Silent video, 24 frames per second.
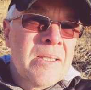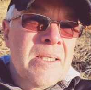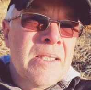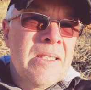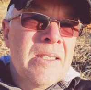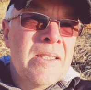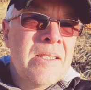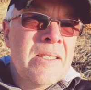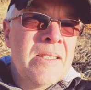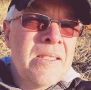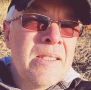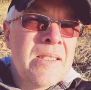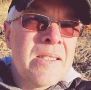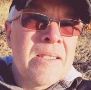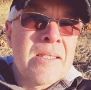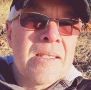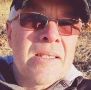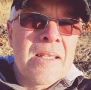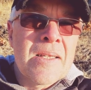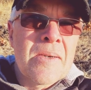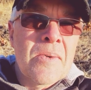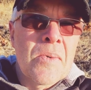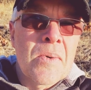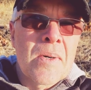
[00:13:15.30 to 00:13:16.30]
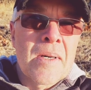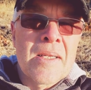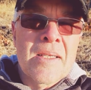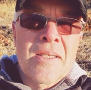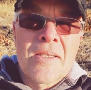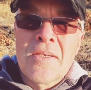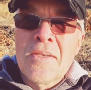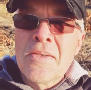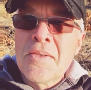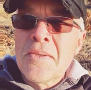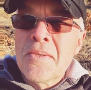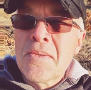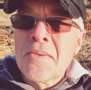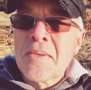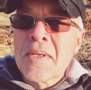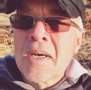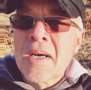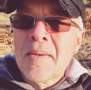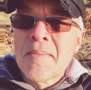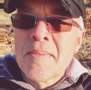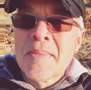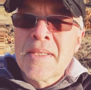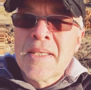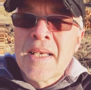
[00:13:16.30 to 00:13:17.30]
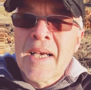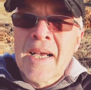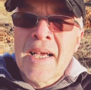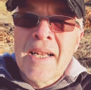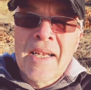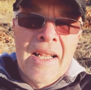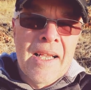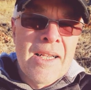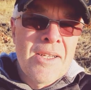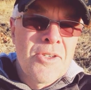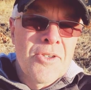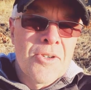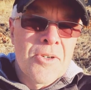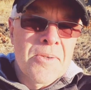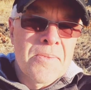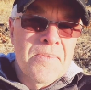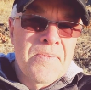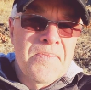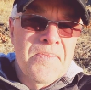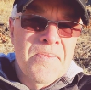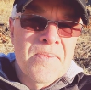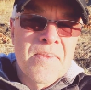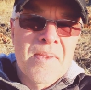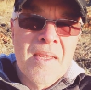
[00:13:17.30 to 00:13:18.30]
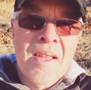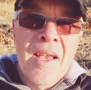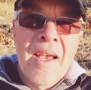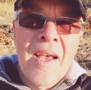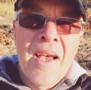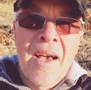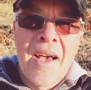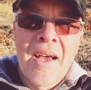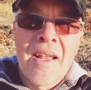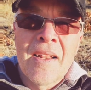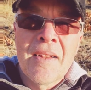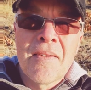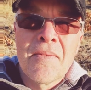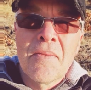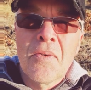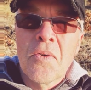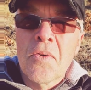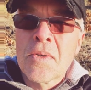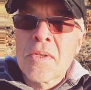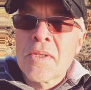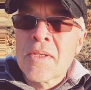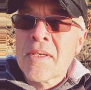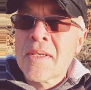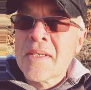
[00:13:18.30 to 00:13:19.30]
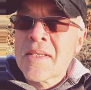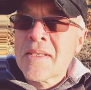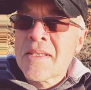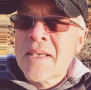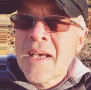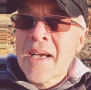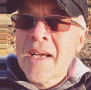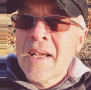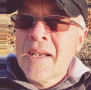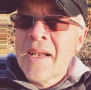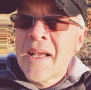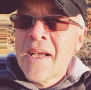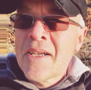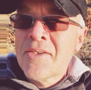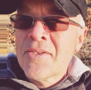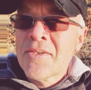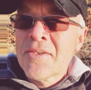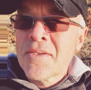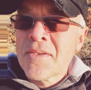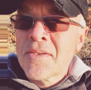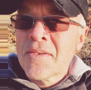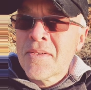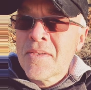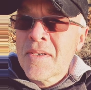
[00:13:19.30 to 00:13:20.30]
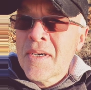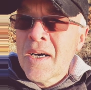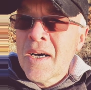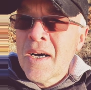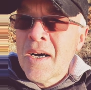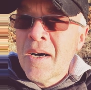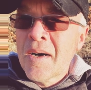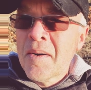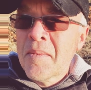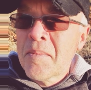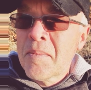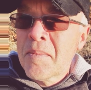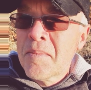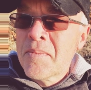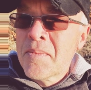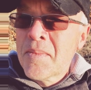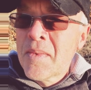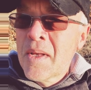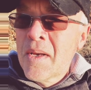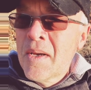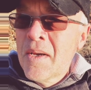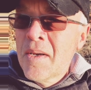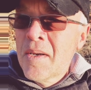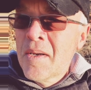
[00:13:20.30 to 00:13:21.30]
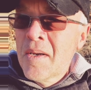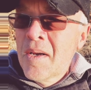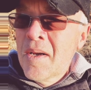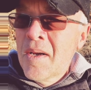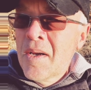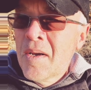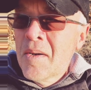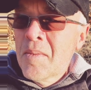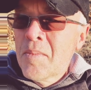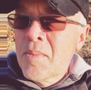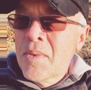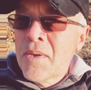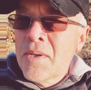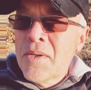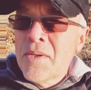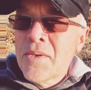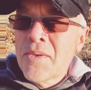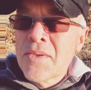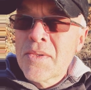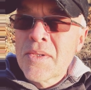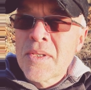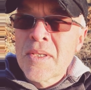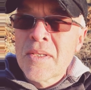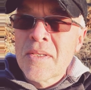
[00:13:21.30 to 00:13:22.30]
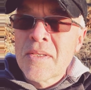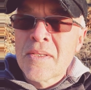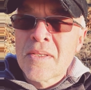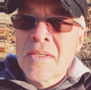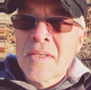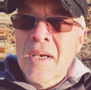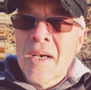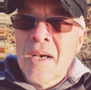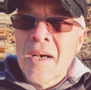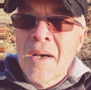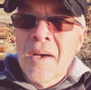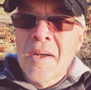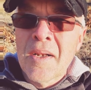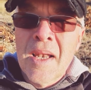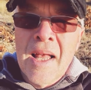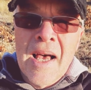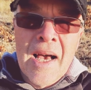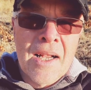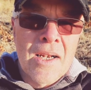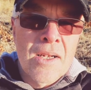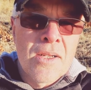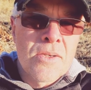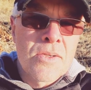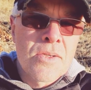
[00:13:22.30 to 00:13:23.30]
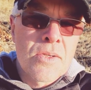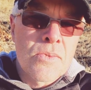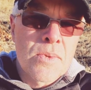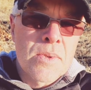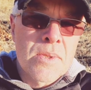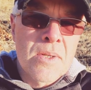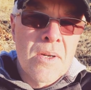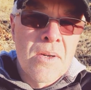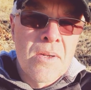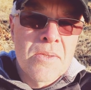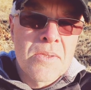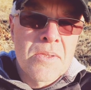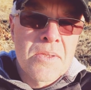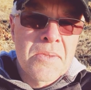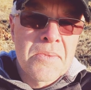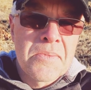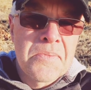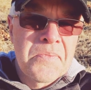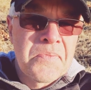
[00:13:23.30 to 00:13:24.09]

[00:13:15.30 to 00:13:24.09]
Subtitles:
they want it to come second nature. And unfortunately, second nature produces lackluster results.